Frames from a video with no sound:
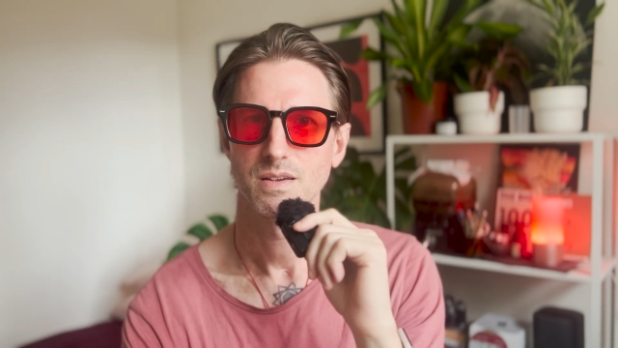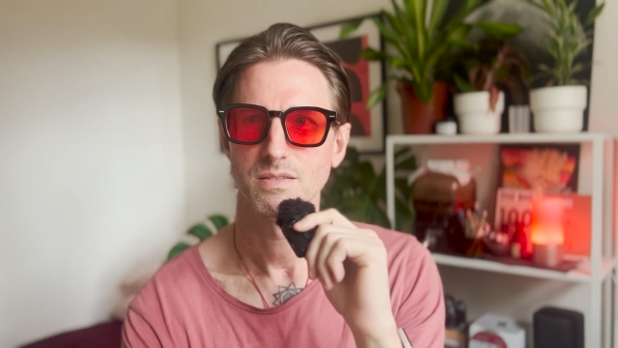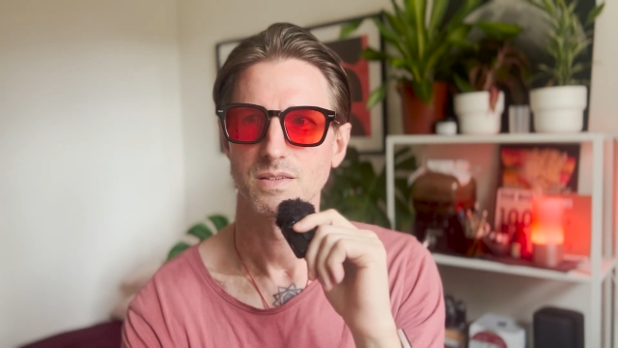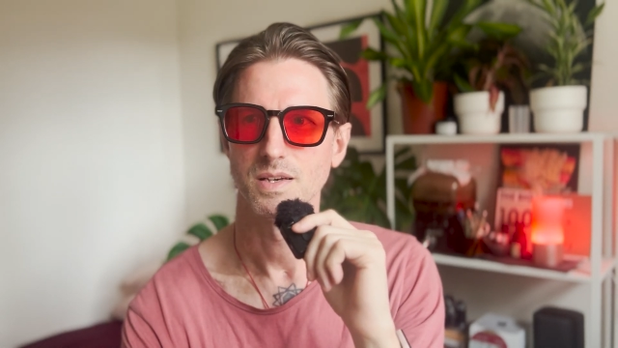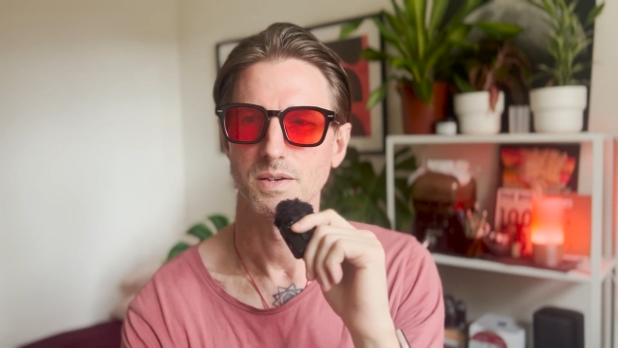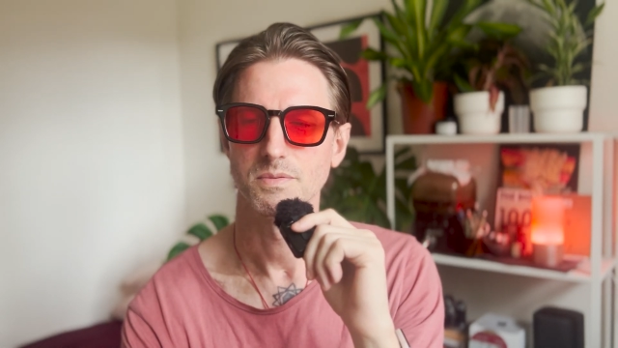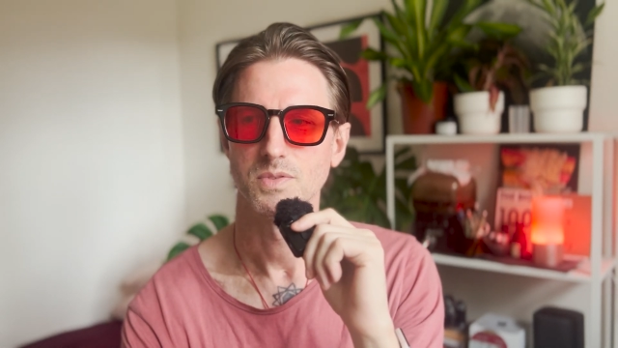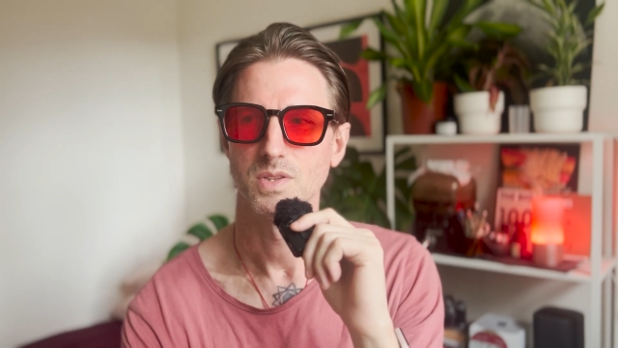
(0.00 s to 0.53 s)

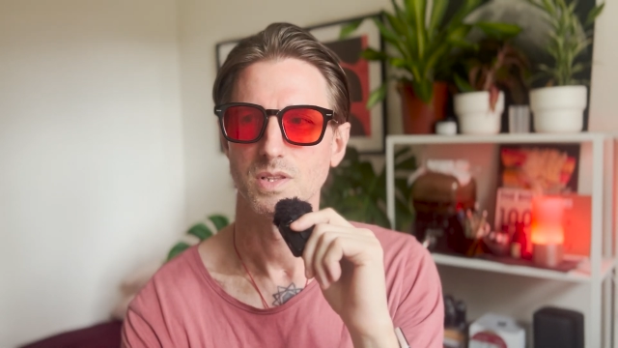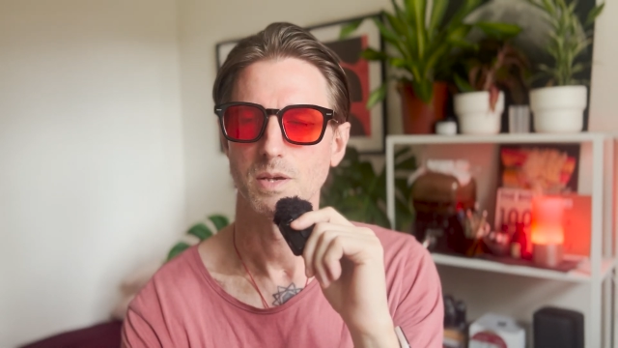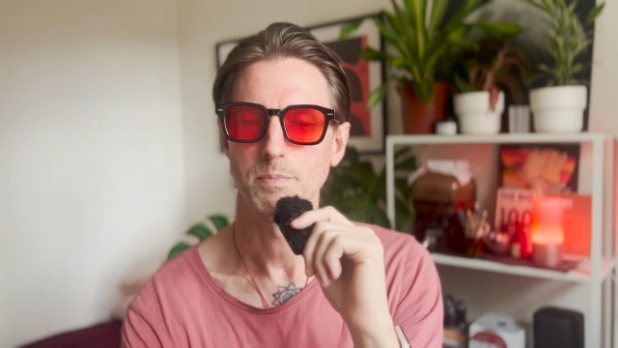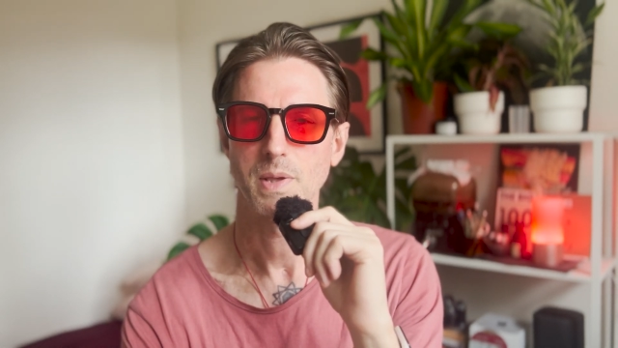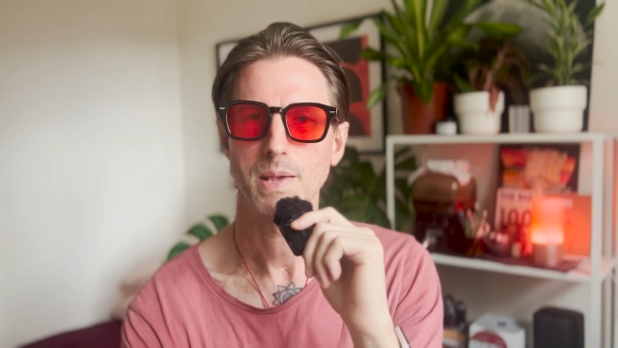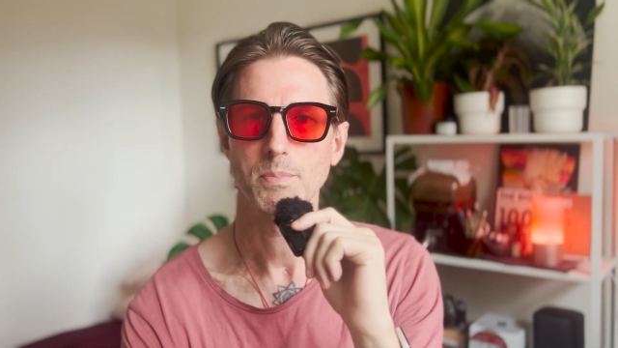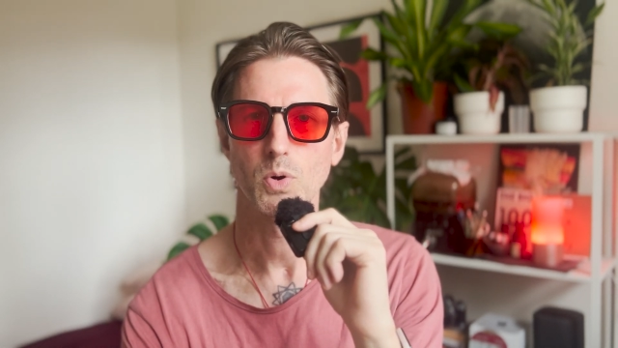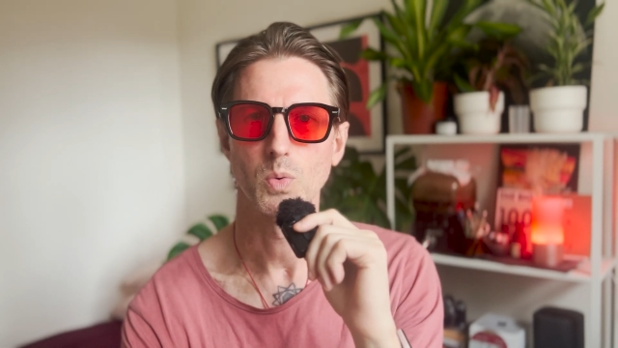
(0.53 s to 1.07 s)
the
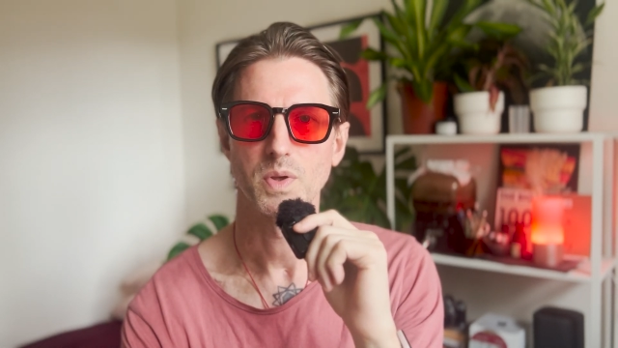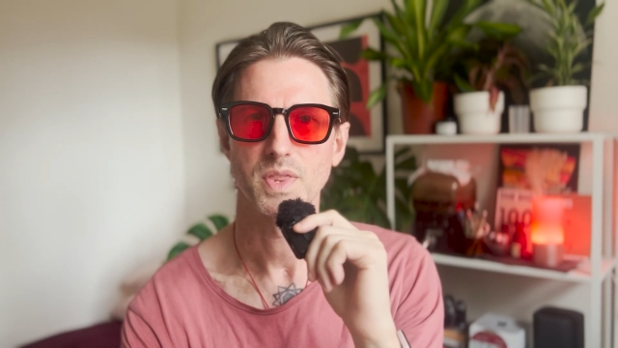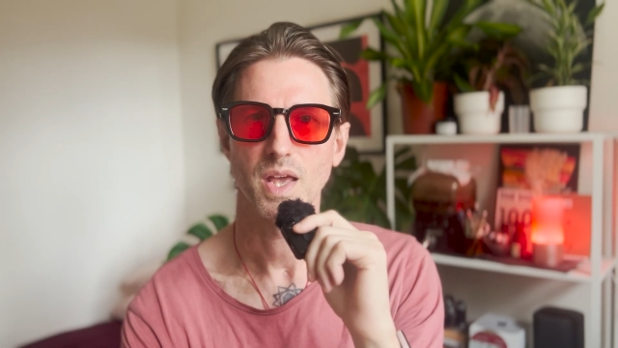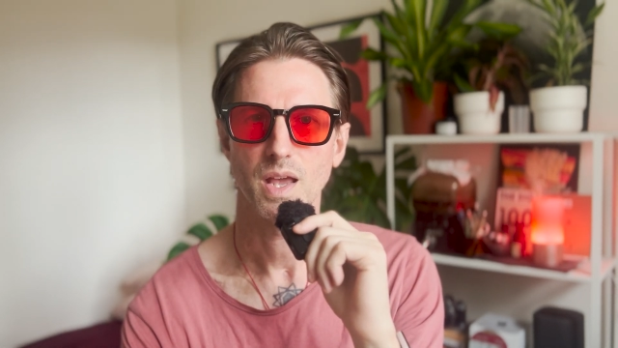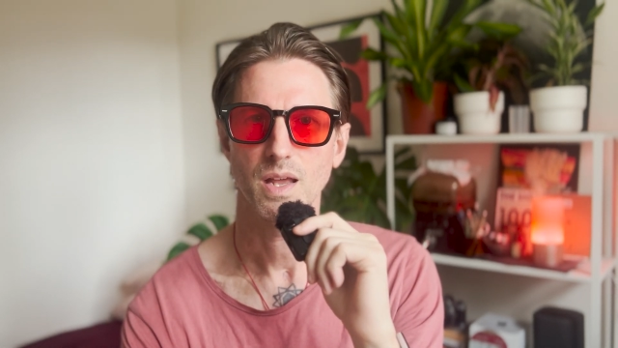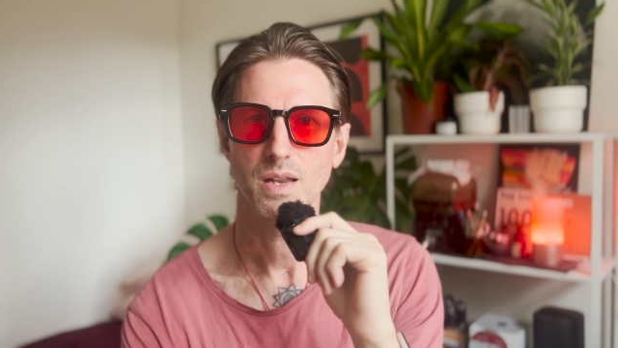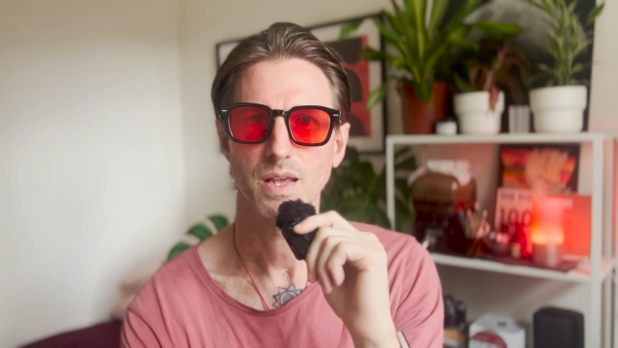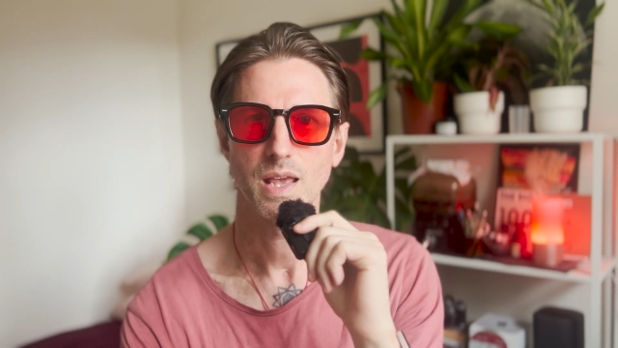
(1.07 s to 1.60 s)
people with the
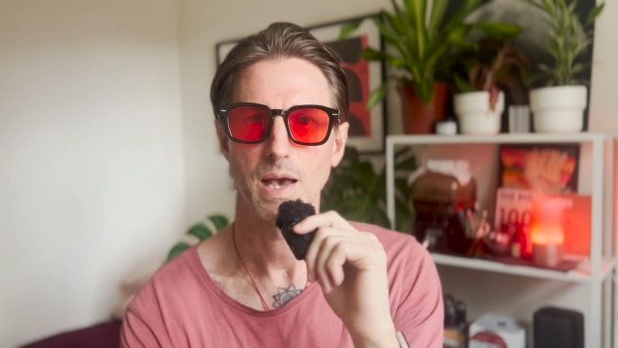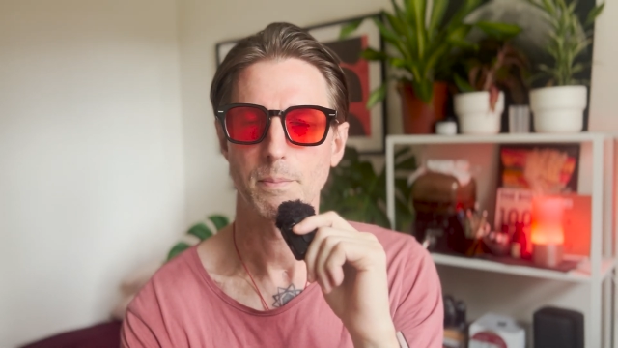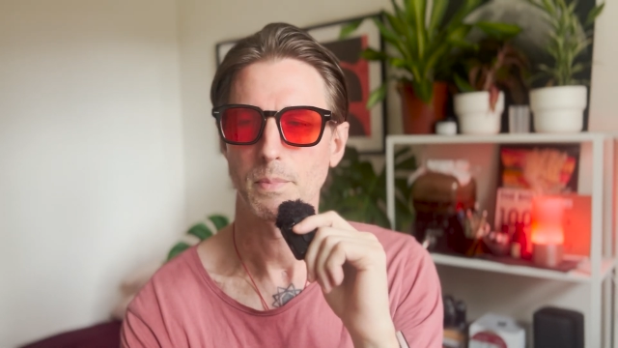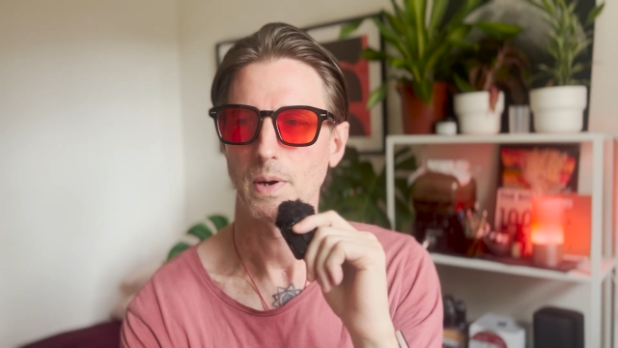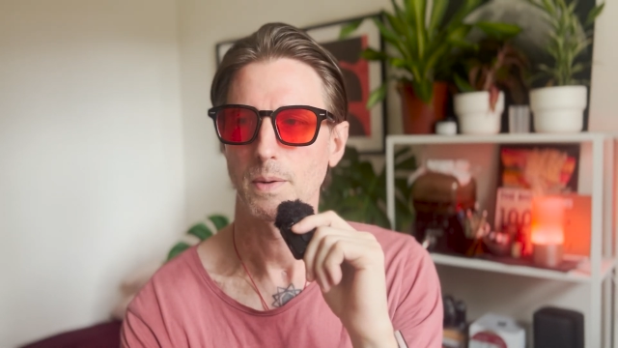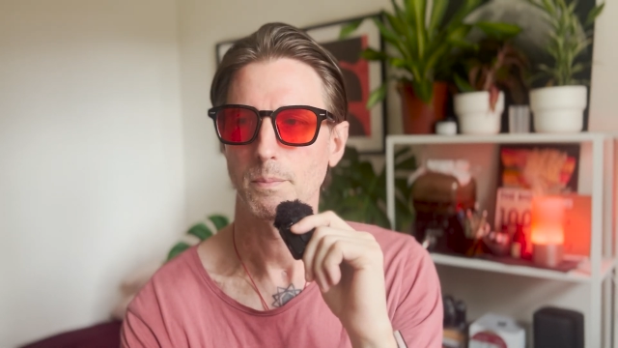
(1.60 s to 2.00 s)
handicap